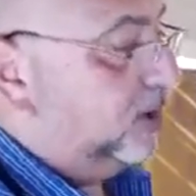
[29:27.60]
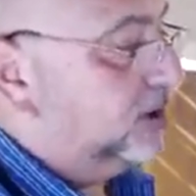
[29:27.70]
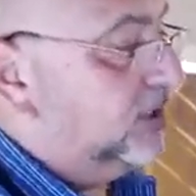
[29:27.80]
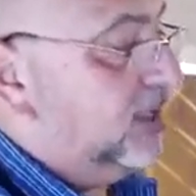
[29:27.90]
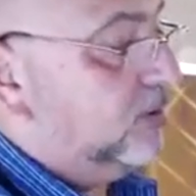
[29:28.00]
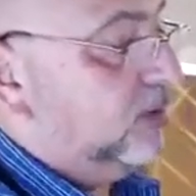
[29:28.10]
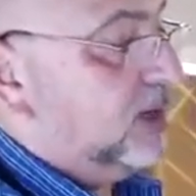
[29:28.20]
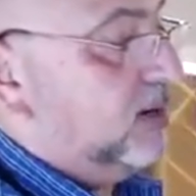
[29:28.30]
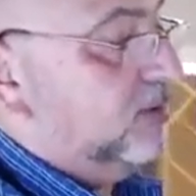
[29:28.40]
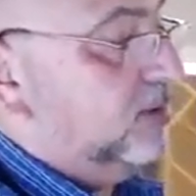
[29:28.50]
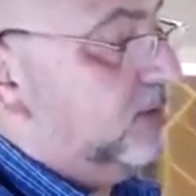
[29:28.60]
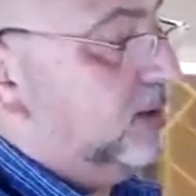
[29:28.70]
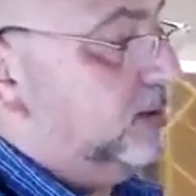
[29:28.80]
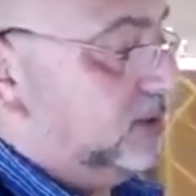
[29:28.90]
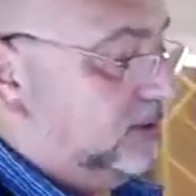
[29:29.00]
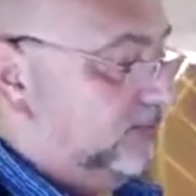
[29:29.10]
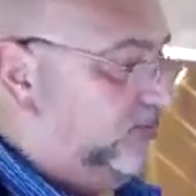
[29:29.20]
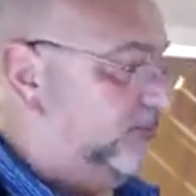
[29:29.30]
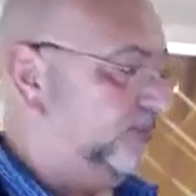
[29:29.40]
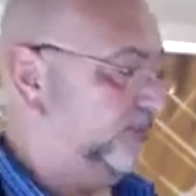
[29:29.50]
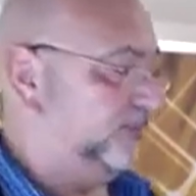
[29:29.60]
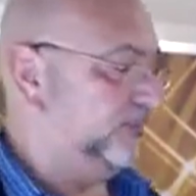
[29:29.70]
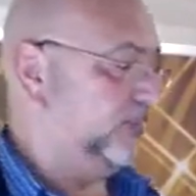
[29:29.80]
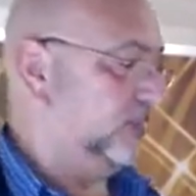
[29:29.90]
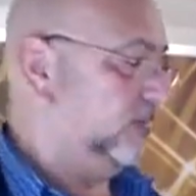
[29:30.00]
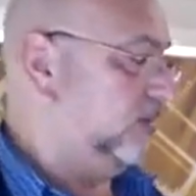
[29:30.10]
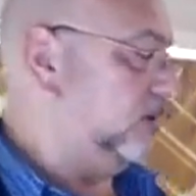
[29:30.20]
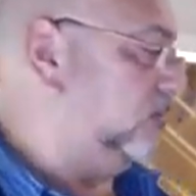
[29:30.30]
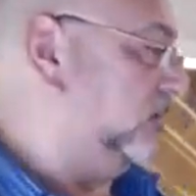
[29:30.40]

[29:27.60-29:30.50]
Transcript: and that will get rid of those. We don't want